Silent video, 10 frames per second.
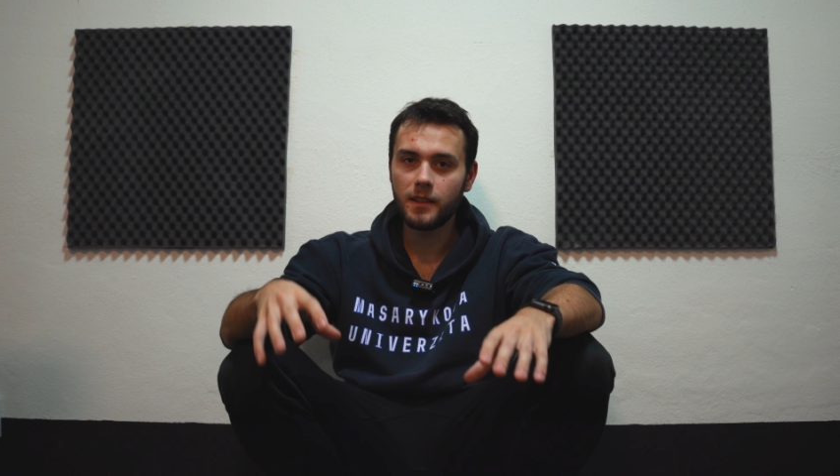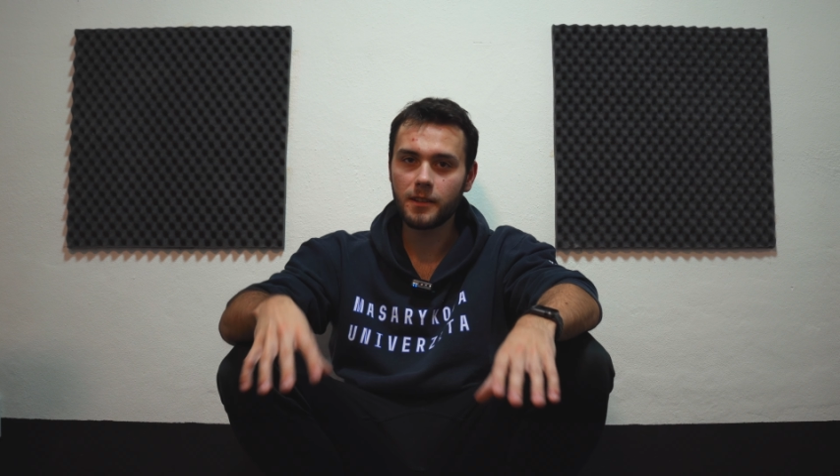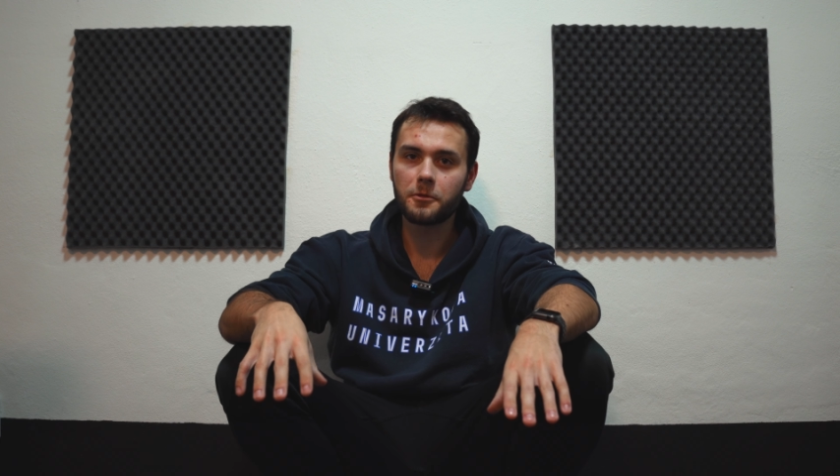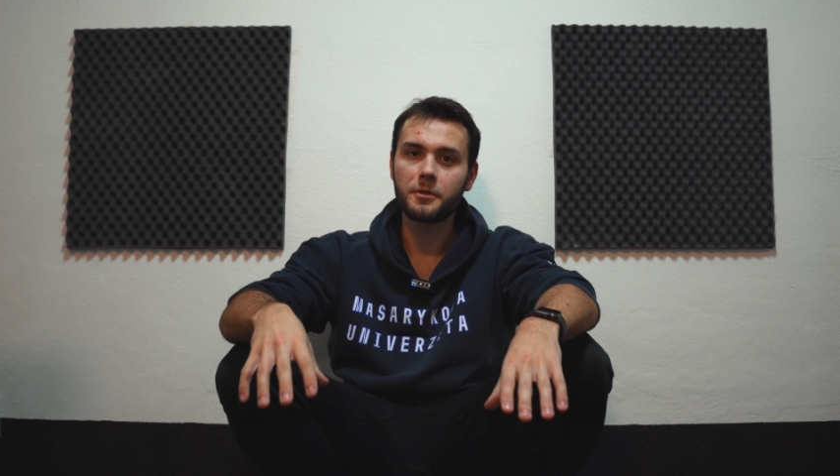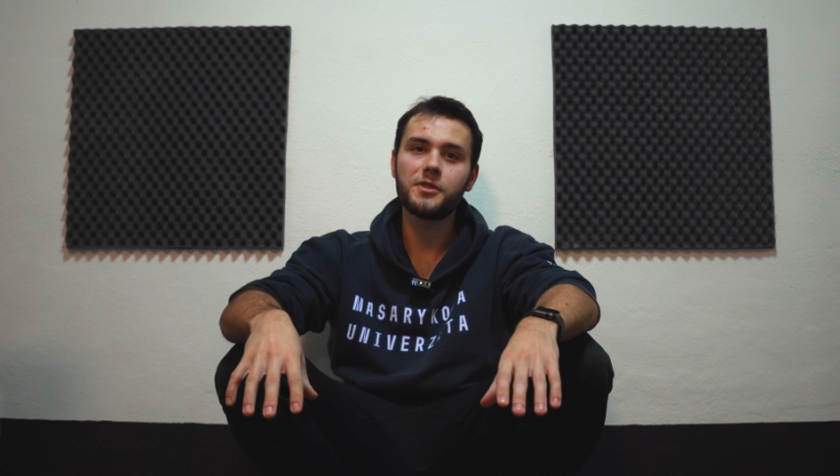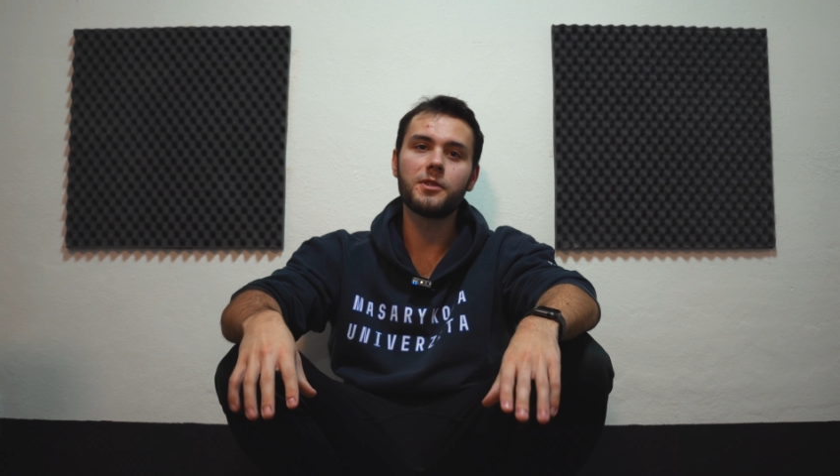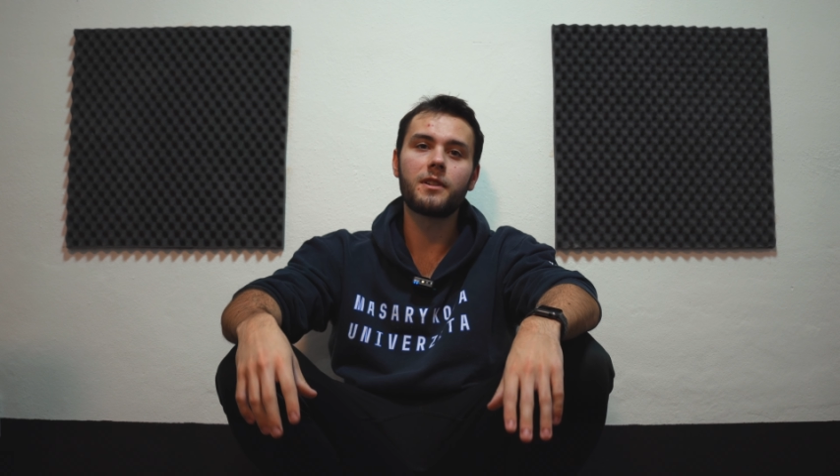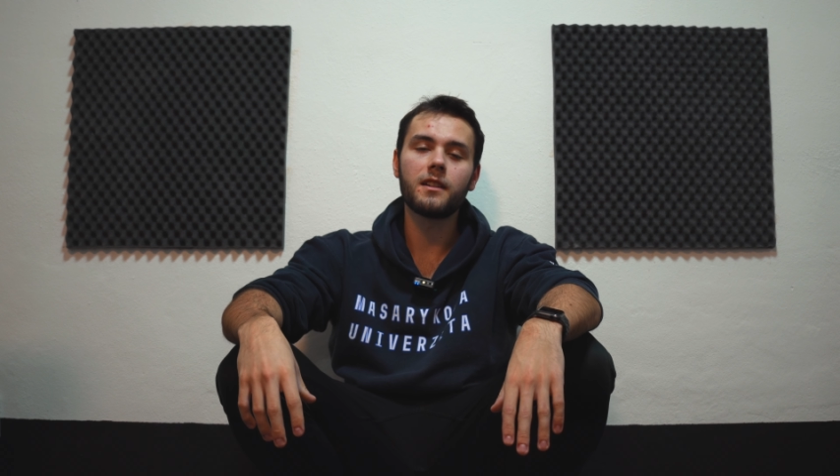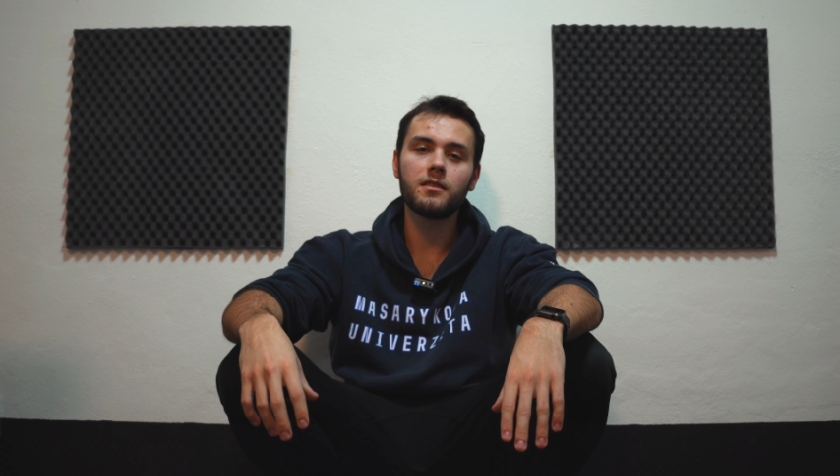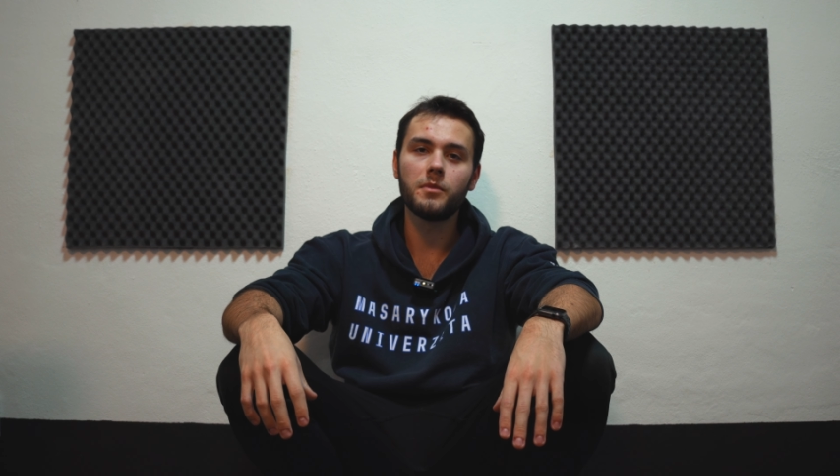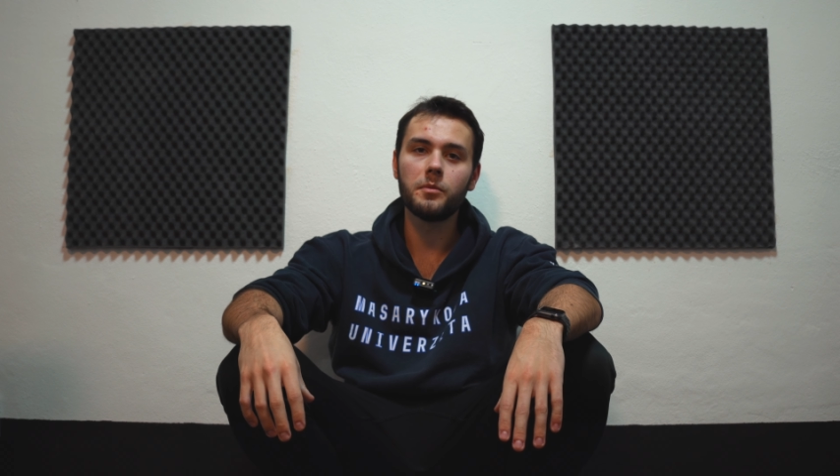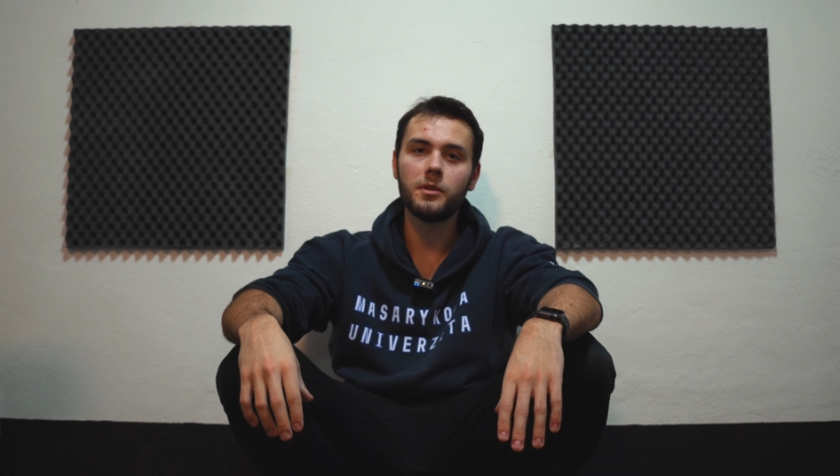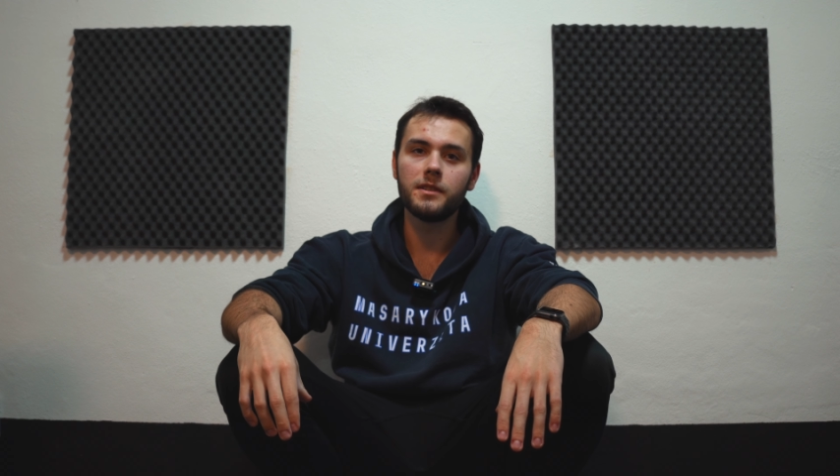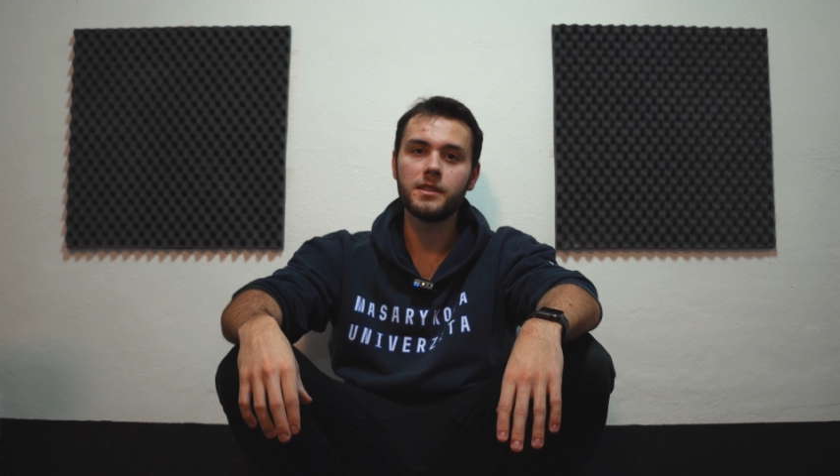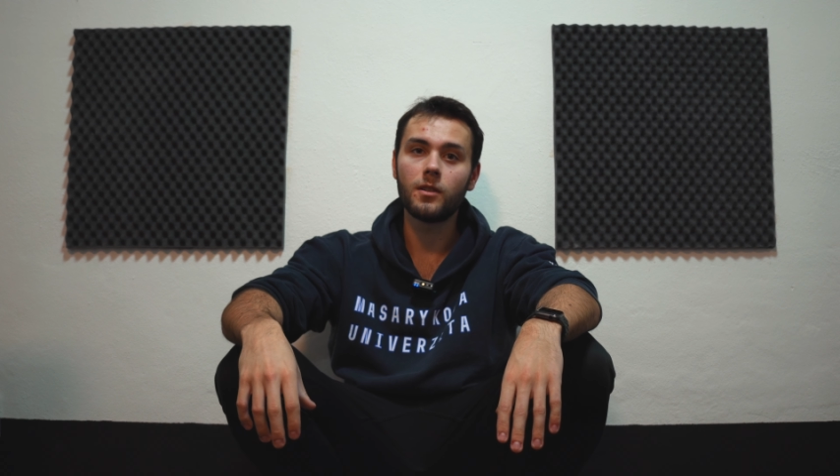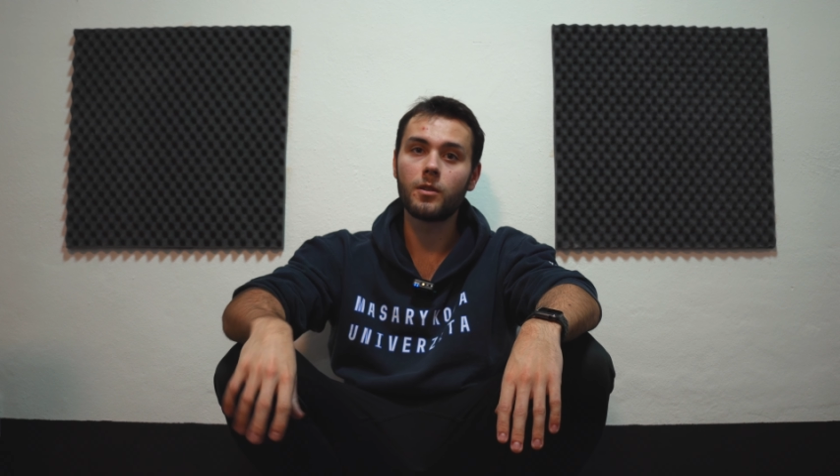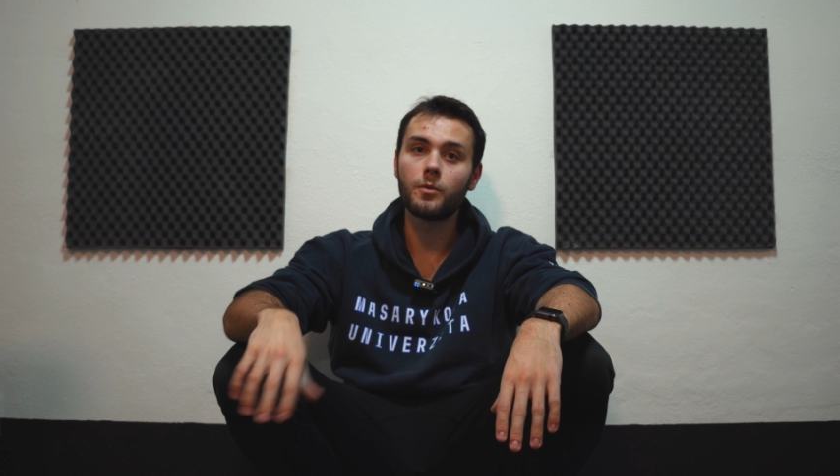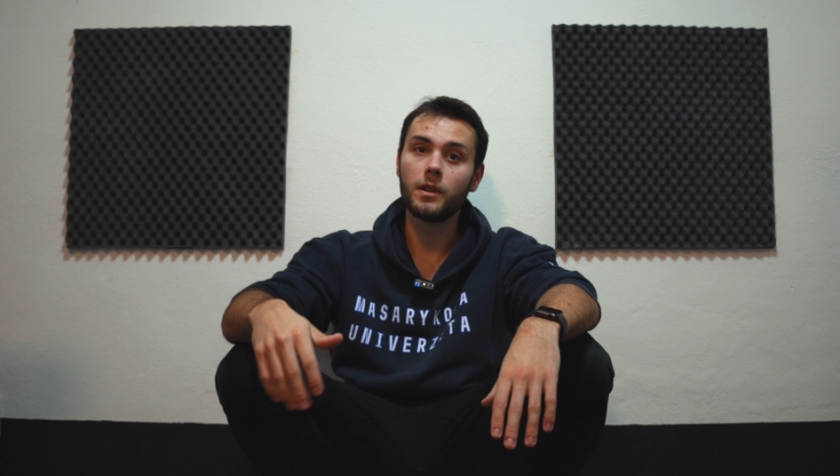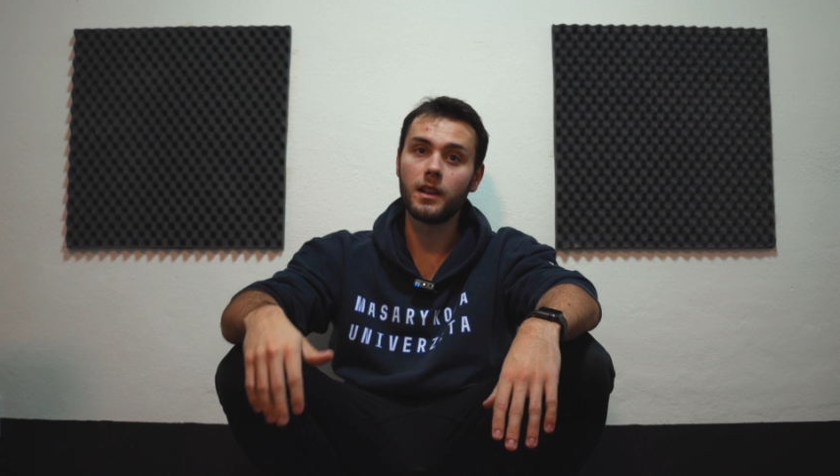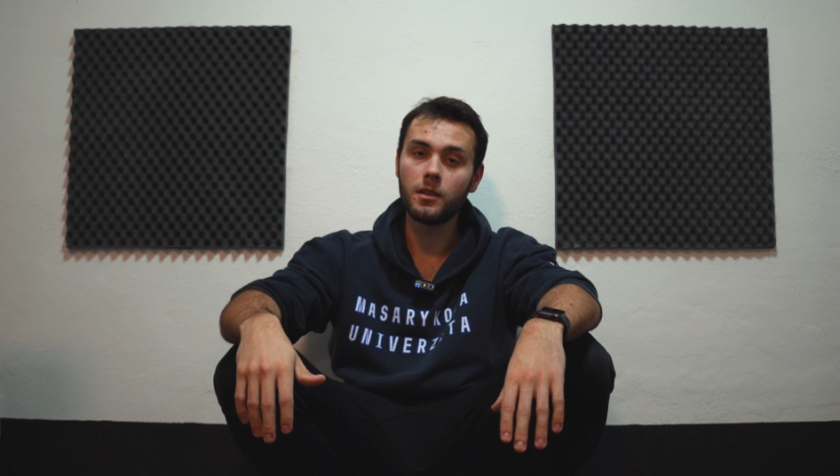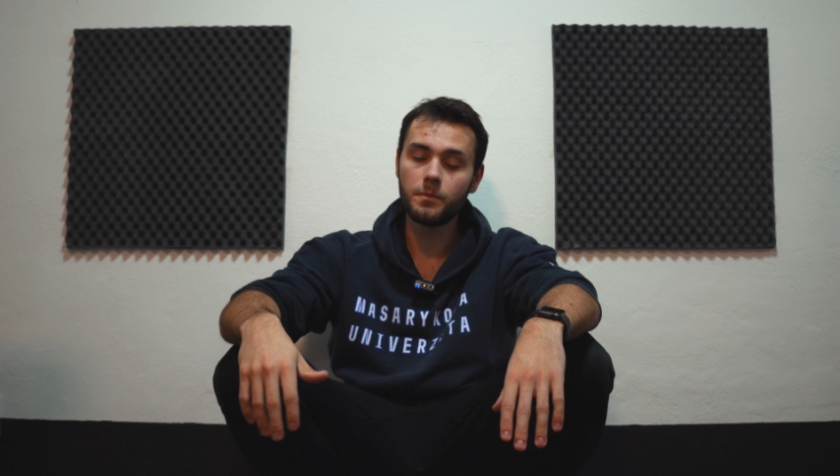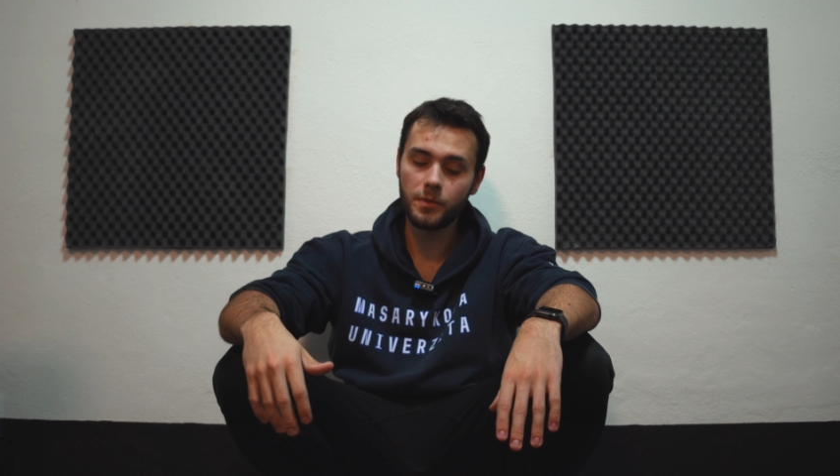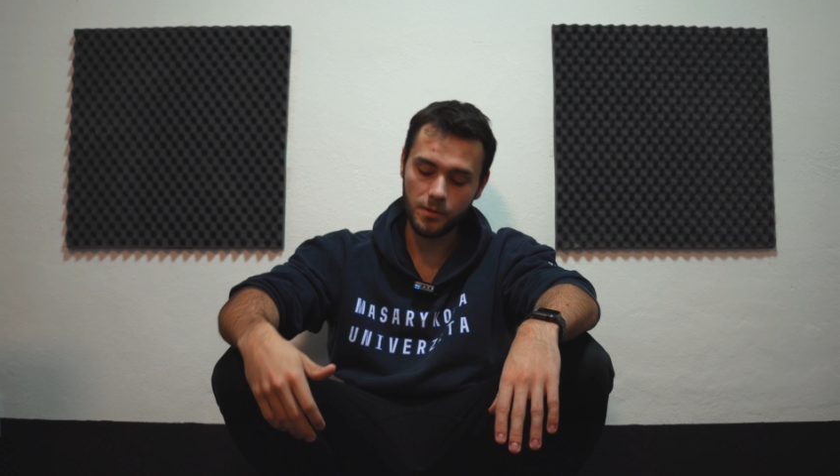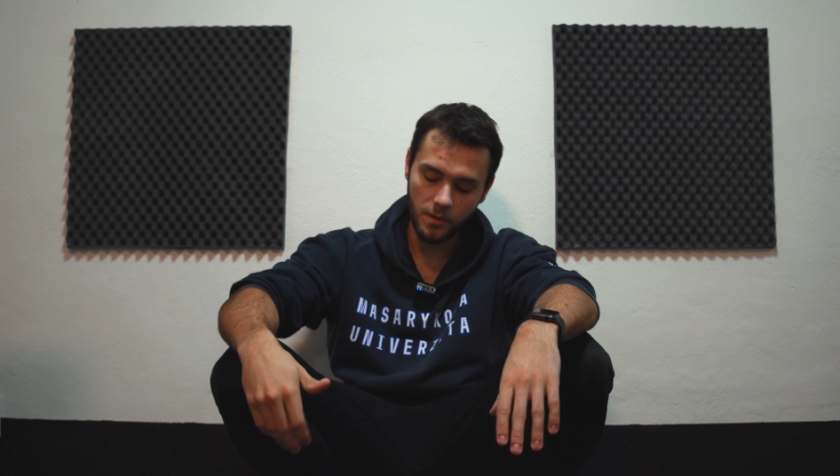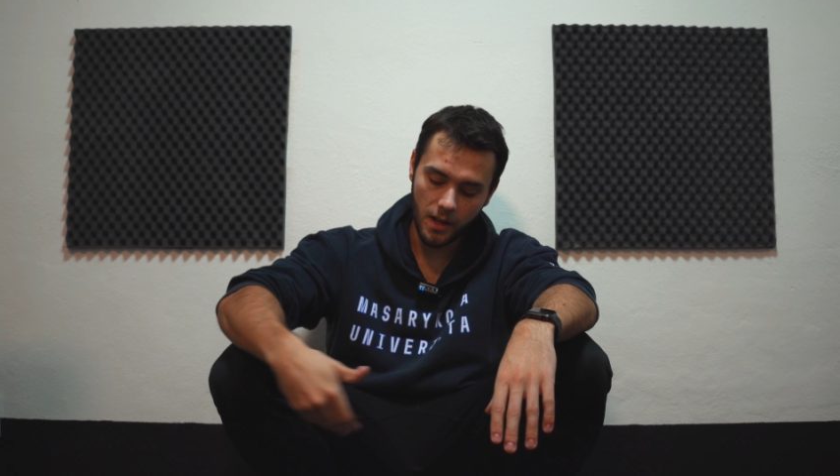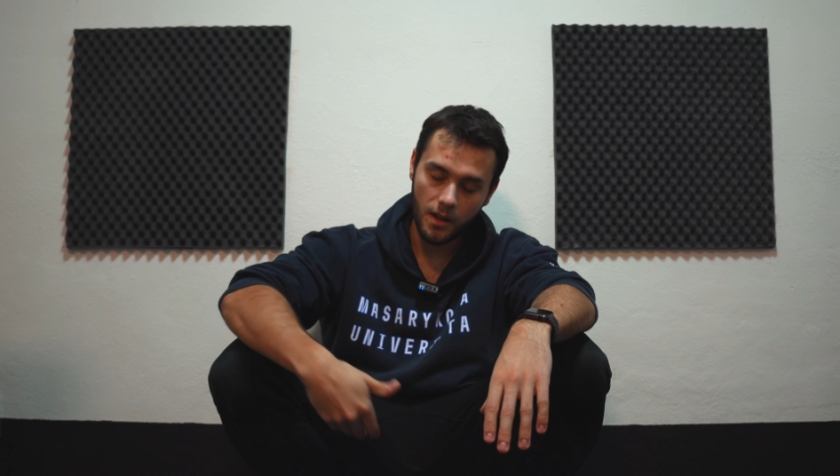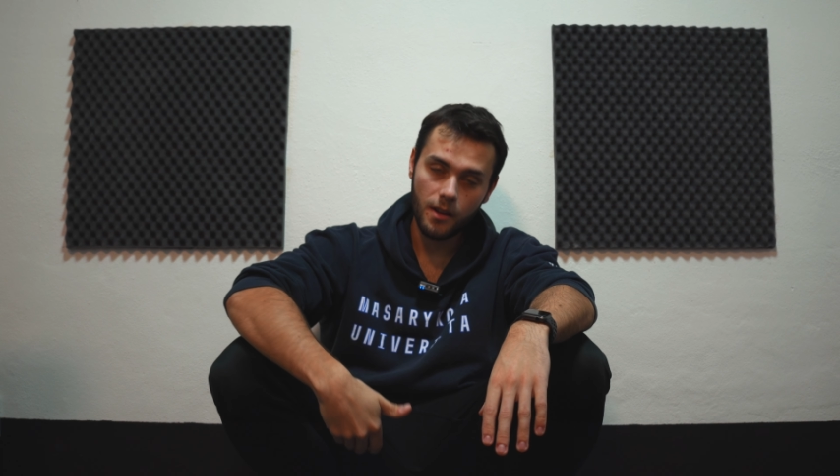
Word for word: increase your ankle mobility or will help you